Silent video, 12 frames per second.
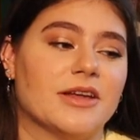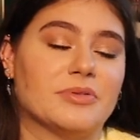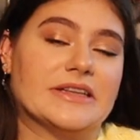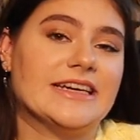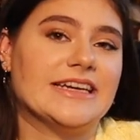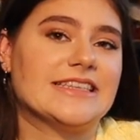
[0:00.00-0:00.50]
and
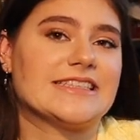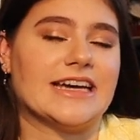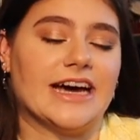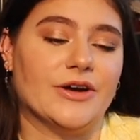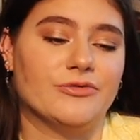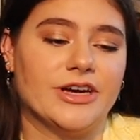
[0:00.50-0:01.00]
plays
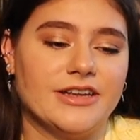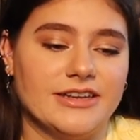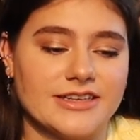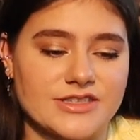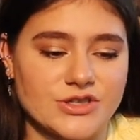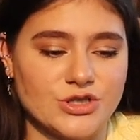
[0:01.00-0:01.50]
I read
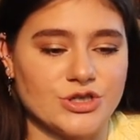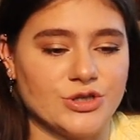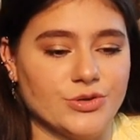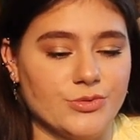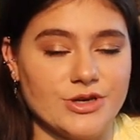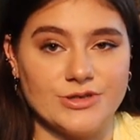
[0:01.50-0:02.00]
and listened
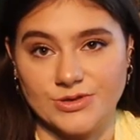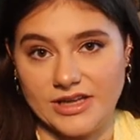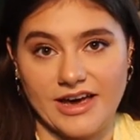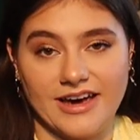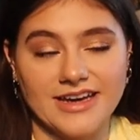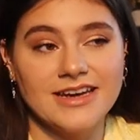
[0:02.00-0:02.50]
to in
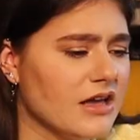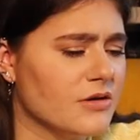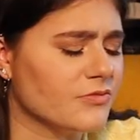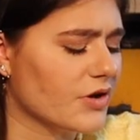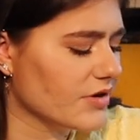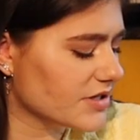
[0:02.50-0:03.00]
July.
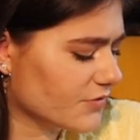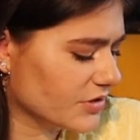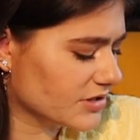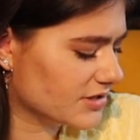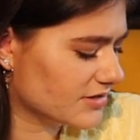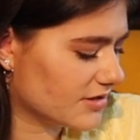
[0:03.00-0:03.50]
Very
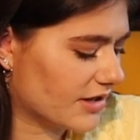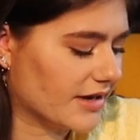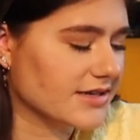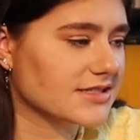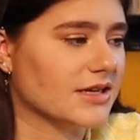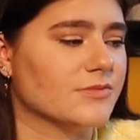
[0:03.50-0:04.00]
different
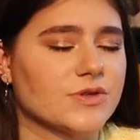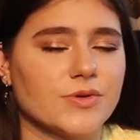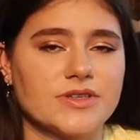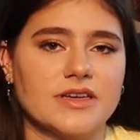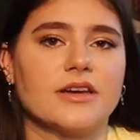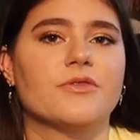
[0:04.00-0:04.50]
things. I'm so
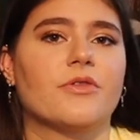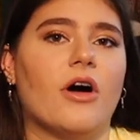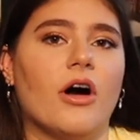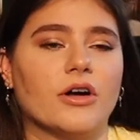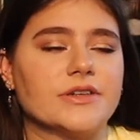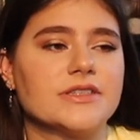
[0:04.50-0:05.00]
excited for
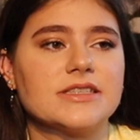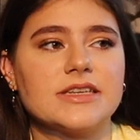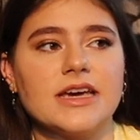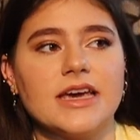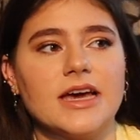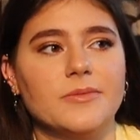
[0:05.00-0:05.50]

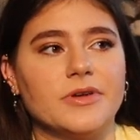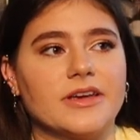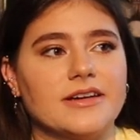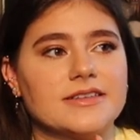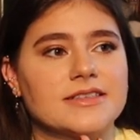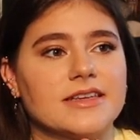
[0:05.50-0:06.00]
August
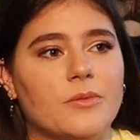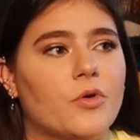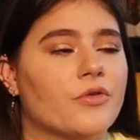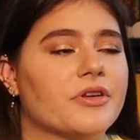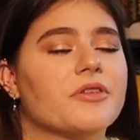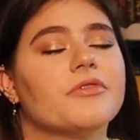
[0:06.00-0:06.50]
because I'm
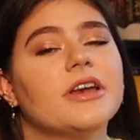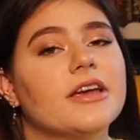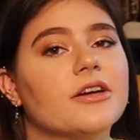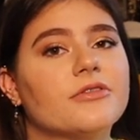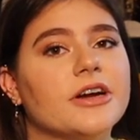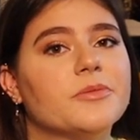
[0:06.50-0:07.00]
already
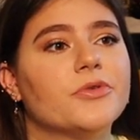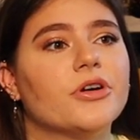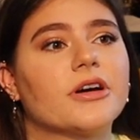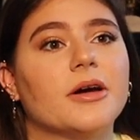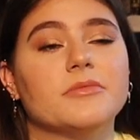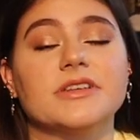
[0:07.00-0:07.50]
reading a great
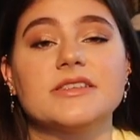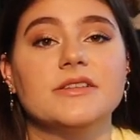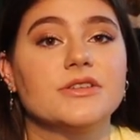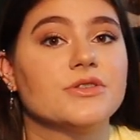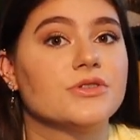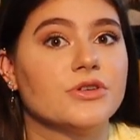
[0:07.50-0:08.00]
book. I'm
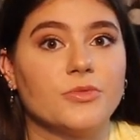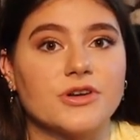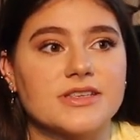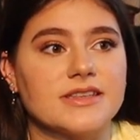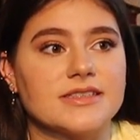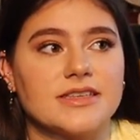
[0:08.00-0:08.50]
listening to 2
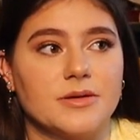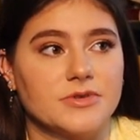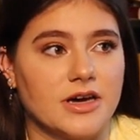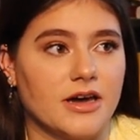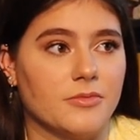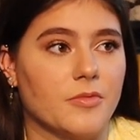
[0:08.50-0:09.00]
books at the same
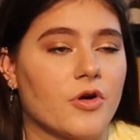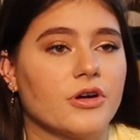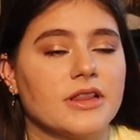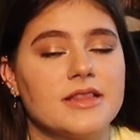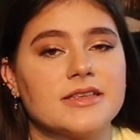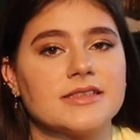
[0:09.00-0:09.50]
time. I'm
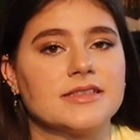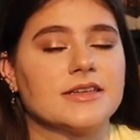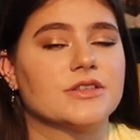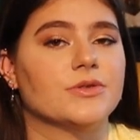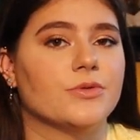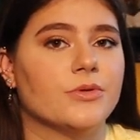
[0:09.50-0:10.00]
currently
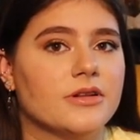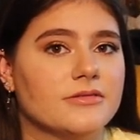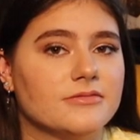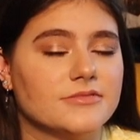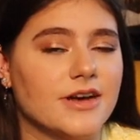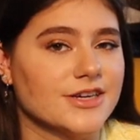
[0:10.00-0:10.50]
listening to
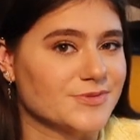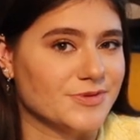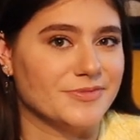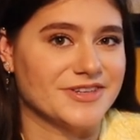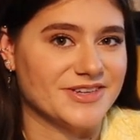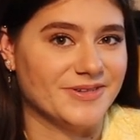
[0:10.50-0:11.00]

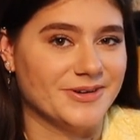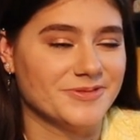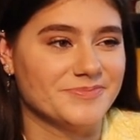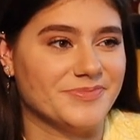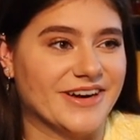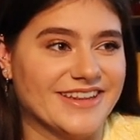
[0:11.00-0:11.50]
Husband
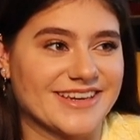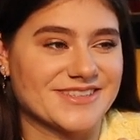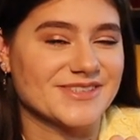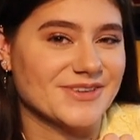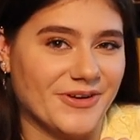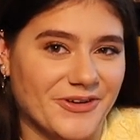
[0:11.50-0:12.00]
Material by
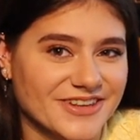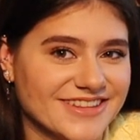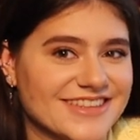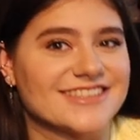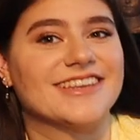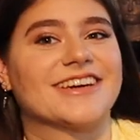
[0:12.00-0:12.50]
Alexis
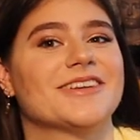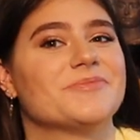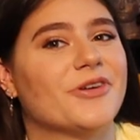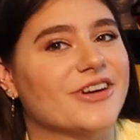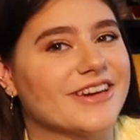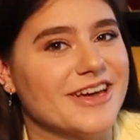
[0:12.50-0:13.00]
Hall. The second
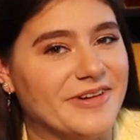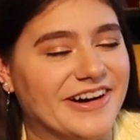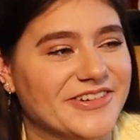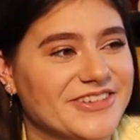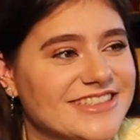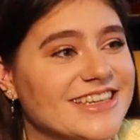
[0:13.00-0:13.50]
part came
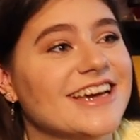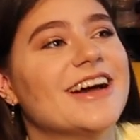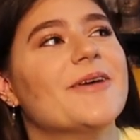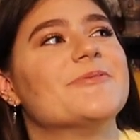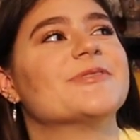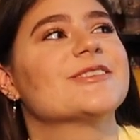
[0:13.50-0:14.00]
out.
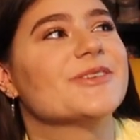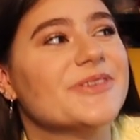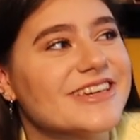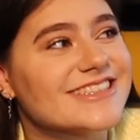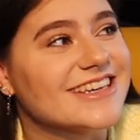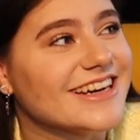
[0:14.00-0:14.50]
I'm
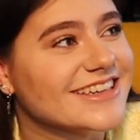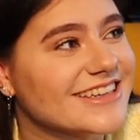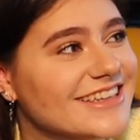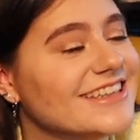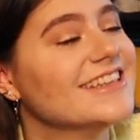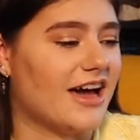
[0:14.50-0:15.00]
so
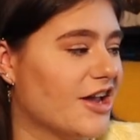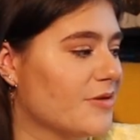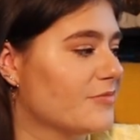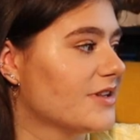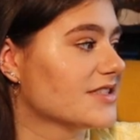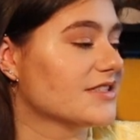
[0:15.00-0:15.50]
excited.
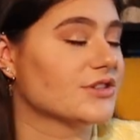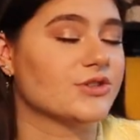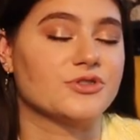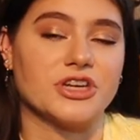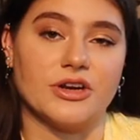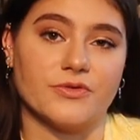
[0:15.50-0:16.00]
I'm listening
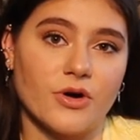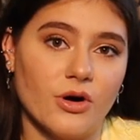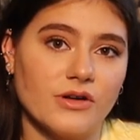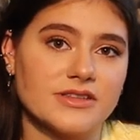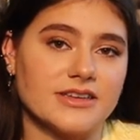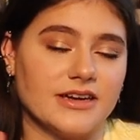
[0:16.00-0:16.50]
to Chain of
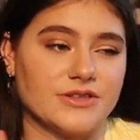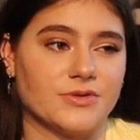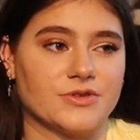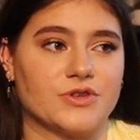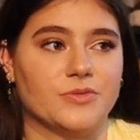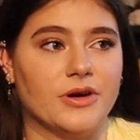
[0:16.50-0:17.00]
Gold. I
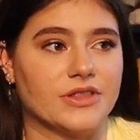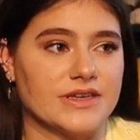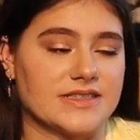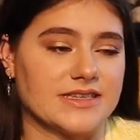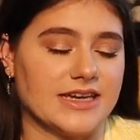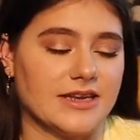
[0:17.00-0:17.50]
told you about
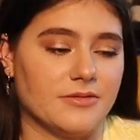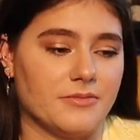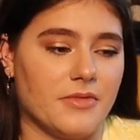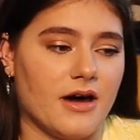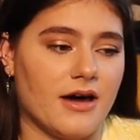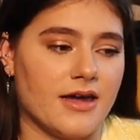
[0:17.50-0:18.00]
this in
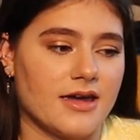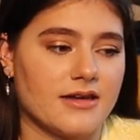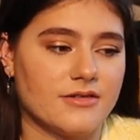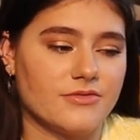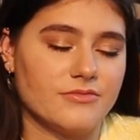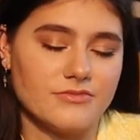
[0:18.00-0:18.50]
my
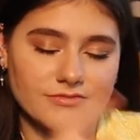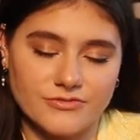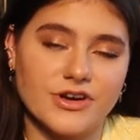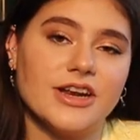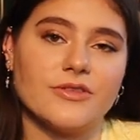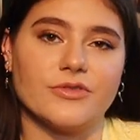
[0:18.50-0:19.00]

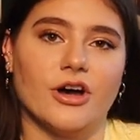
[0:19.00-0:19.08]
reading